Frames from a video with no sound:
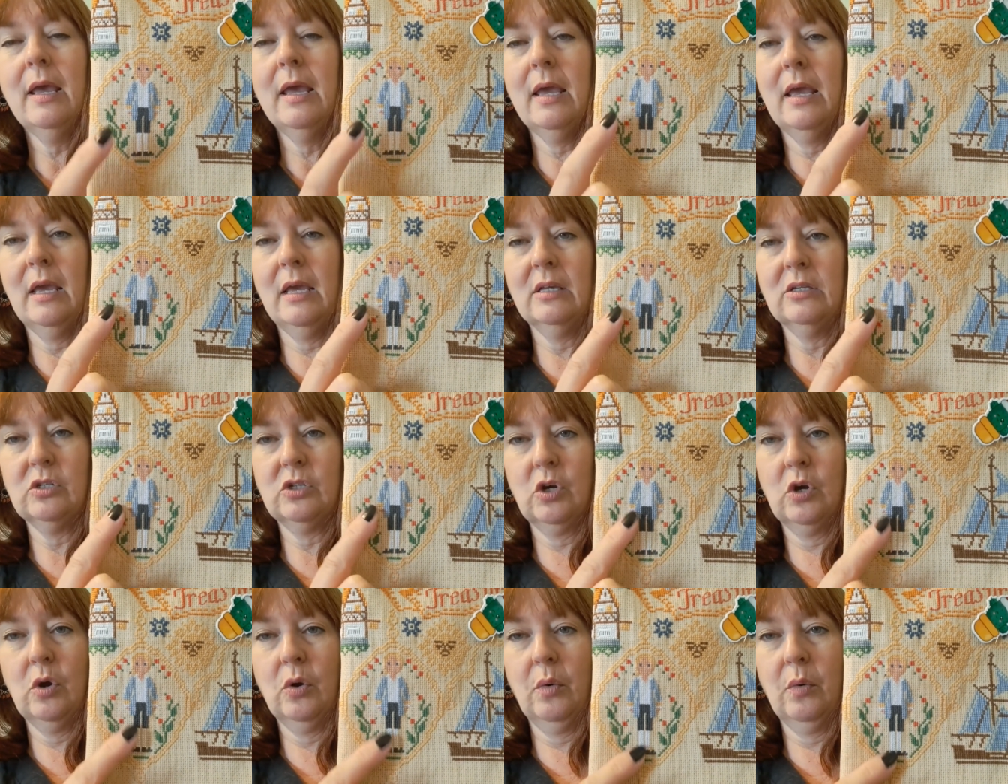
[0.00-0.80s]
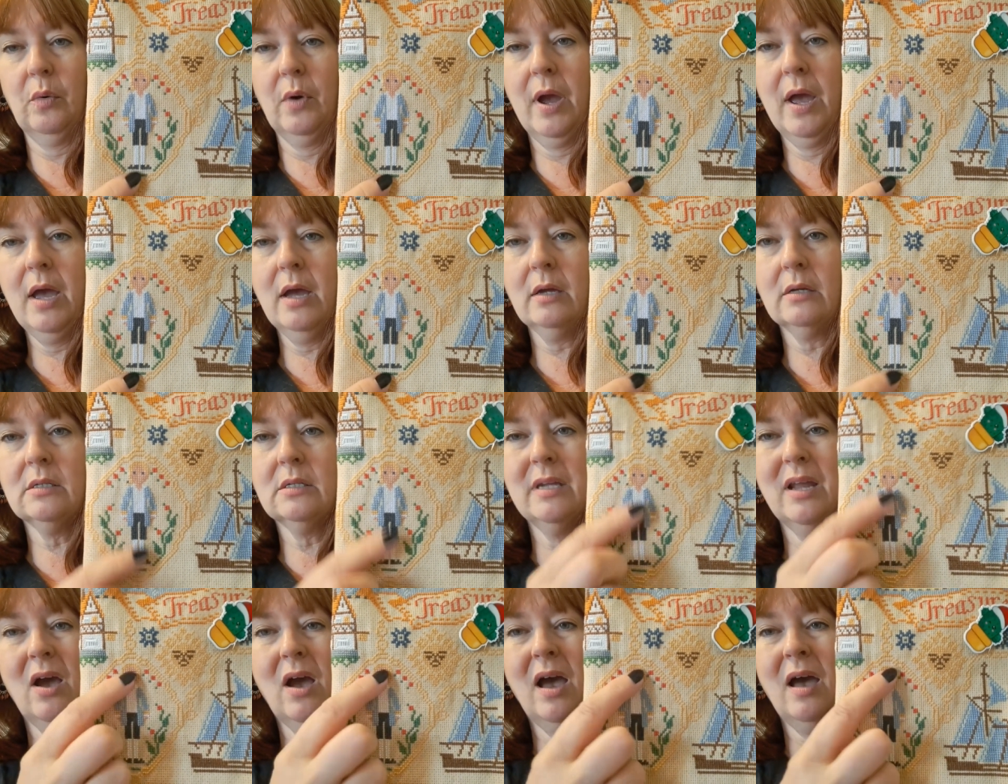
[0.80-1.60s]
He's
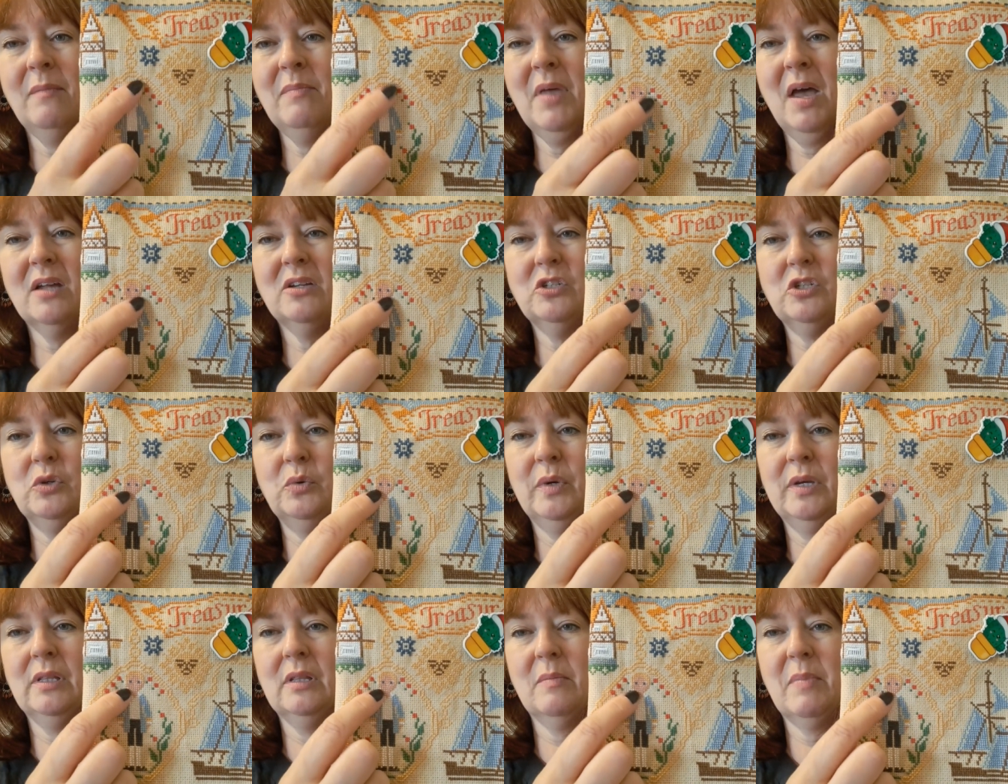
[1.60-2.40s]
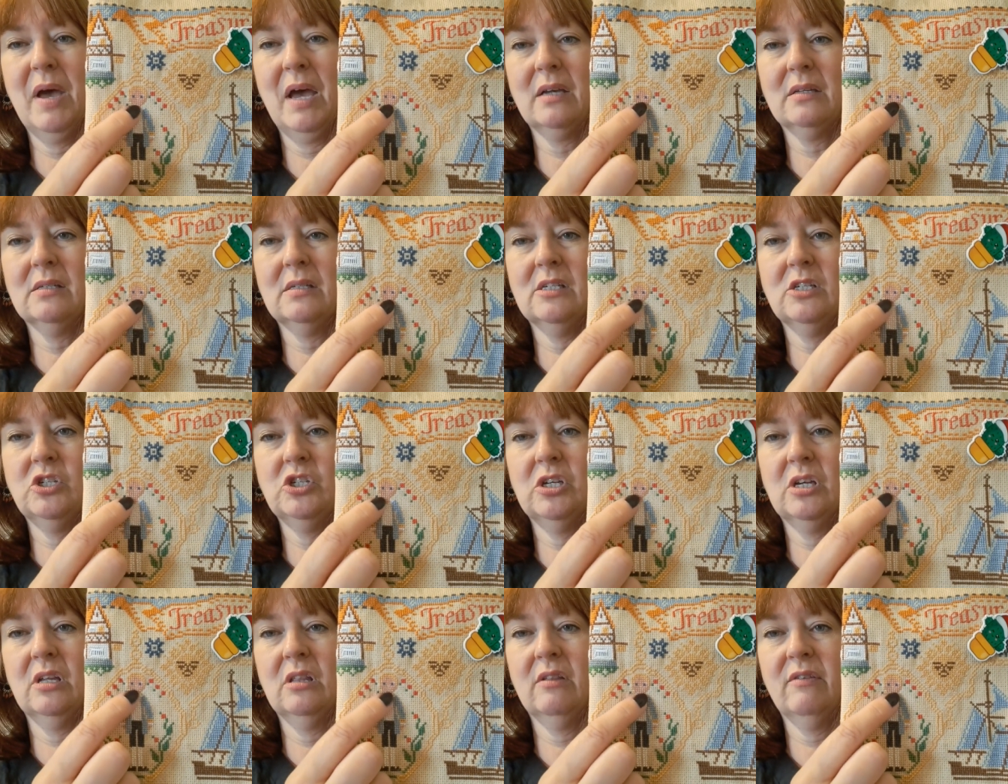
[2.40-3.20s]
correct. Now, I'm not doing the back
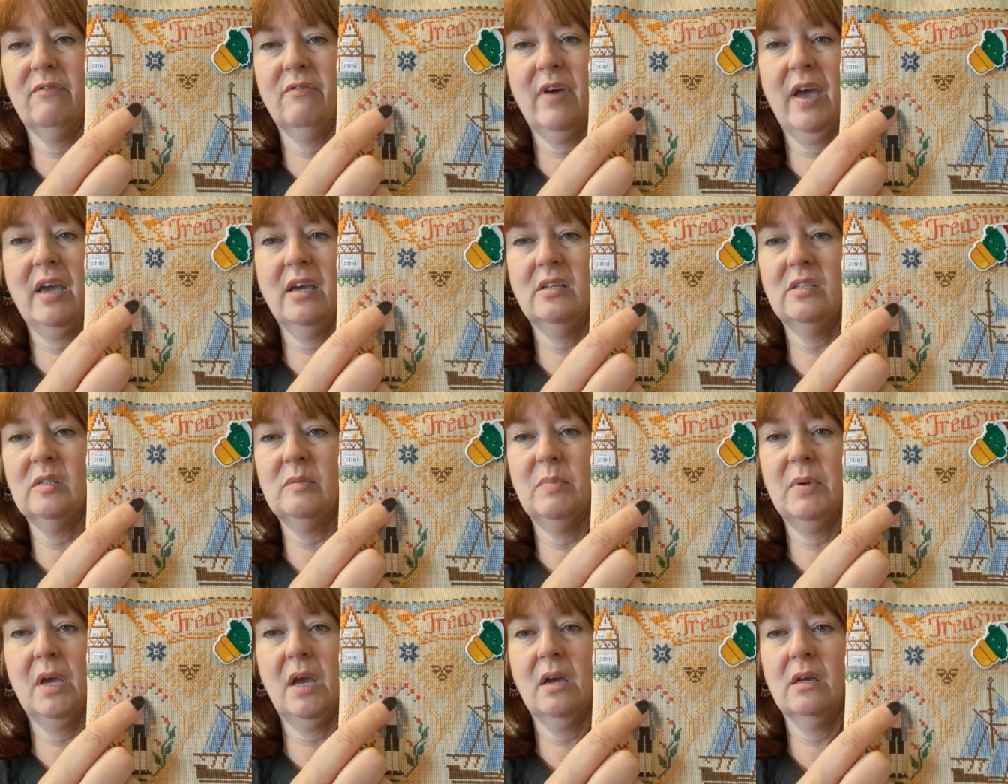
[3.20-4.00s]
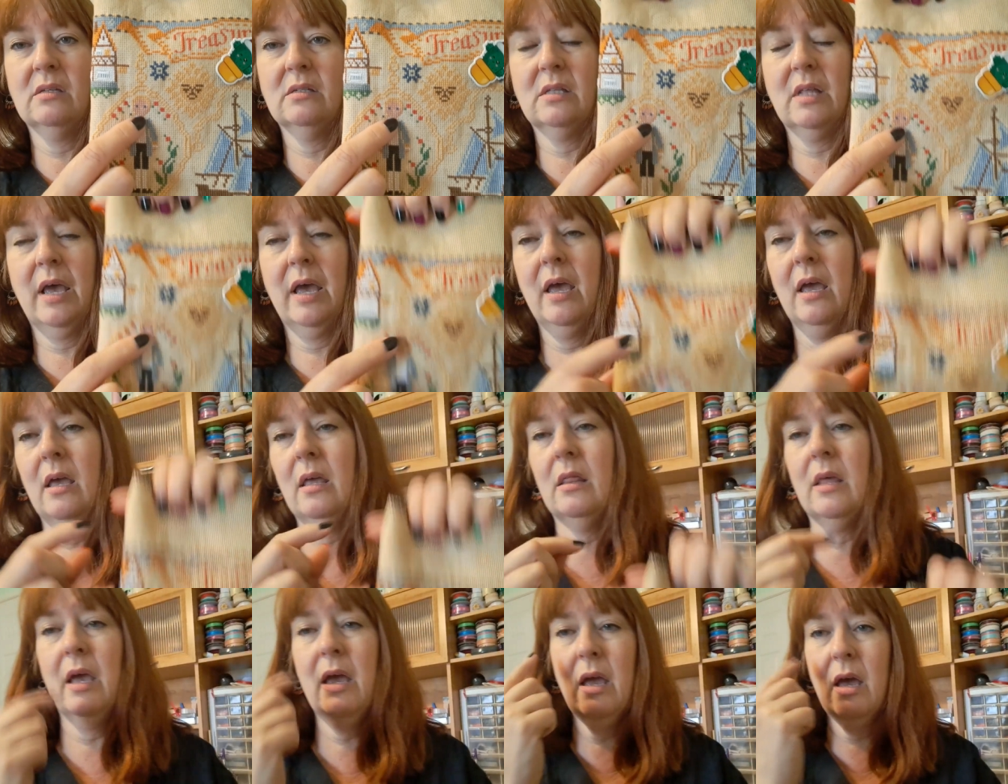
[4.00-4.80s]
stitching in the face because
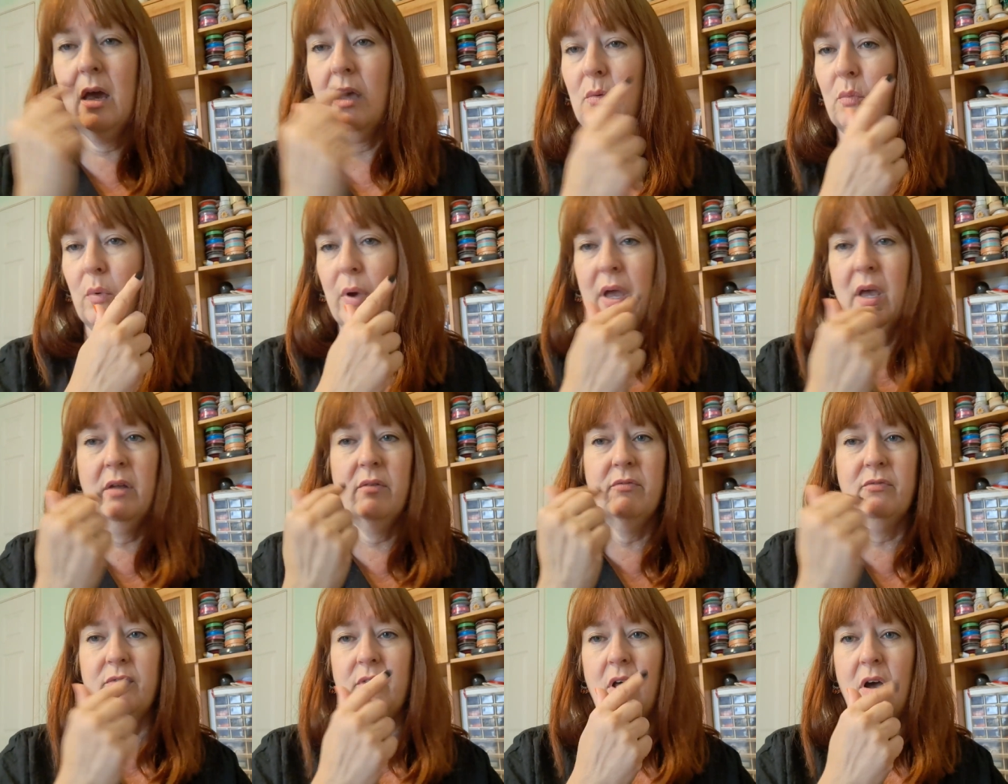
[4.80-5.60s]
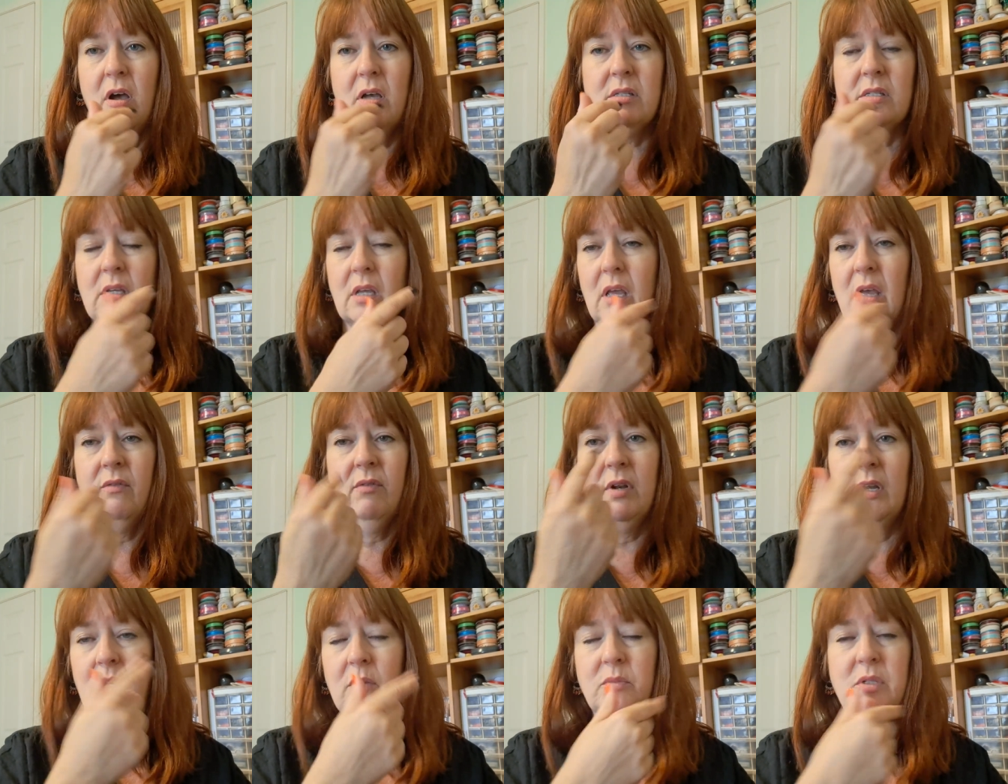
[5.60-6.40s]
they, they had red floss and
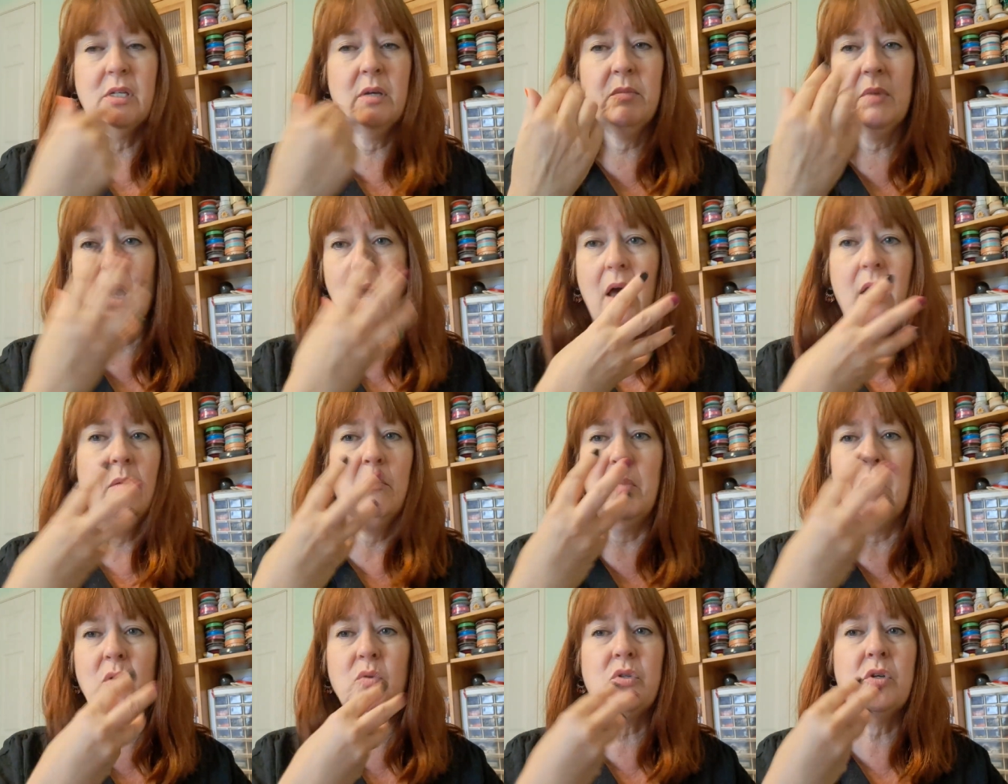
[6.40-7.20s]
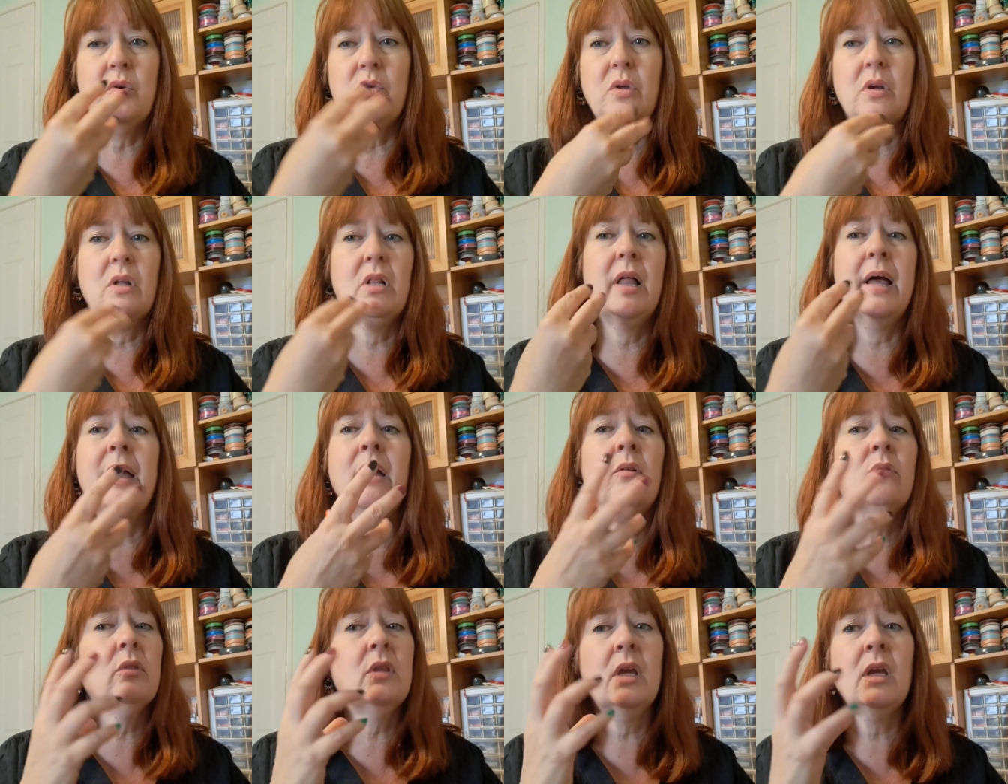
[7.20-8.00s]
given him some kind of bozo the
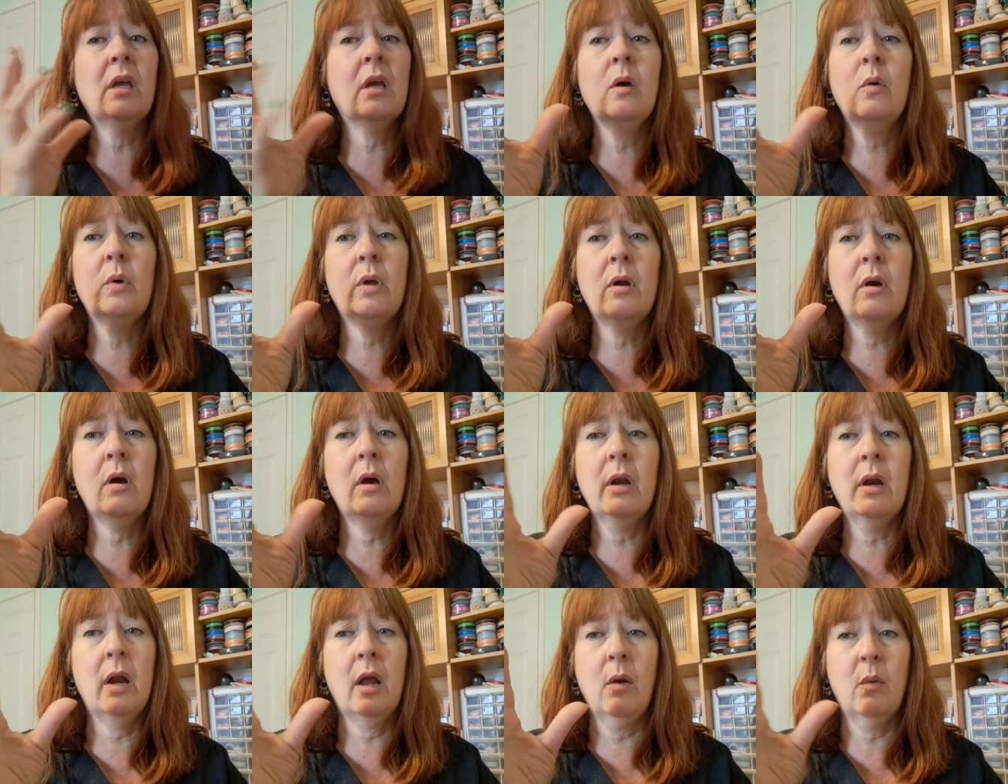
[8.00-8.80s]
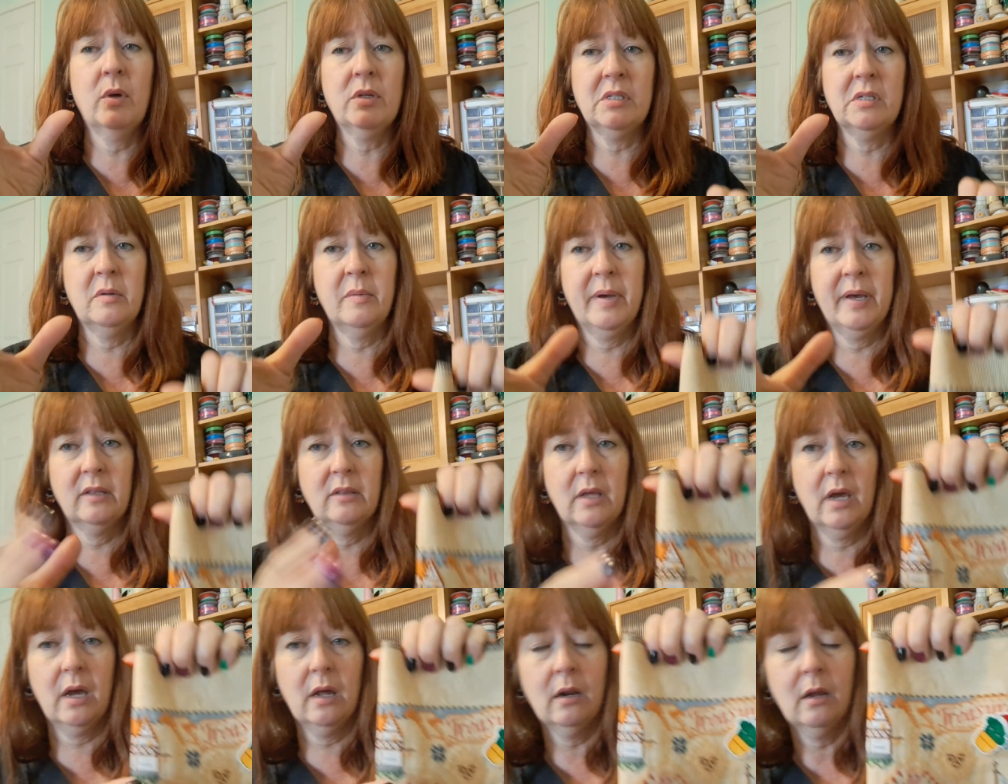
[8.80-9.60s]
clown thing going on, and I wasn't
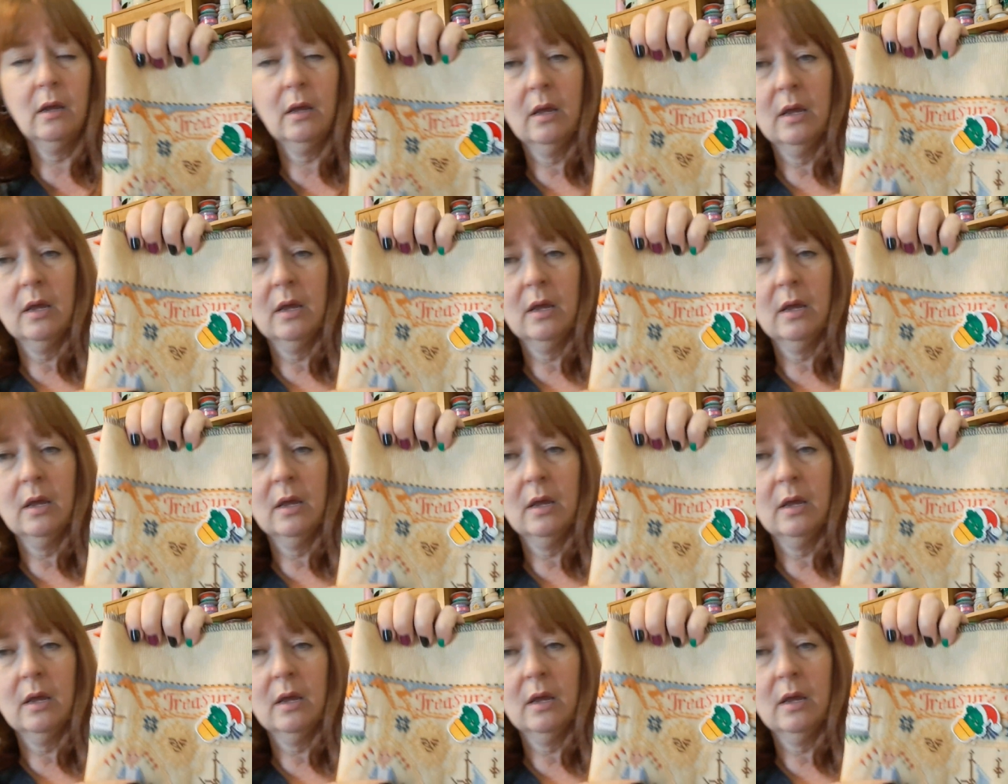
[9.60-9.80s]
about that.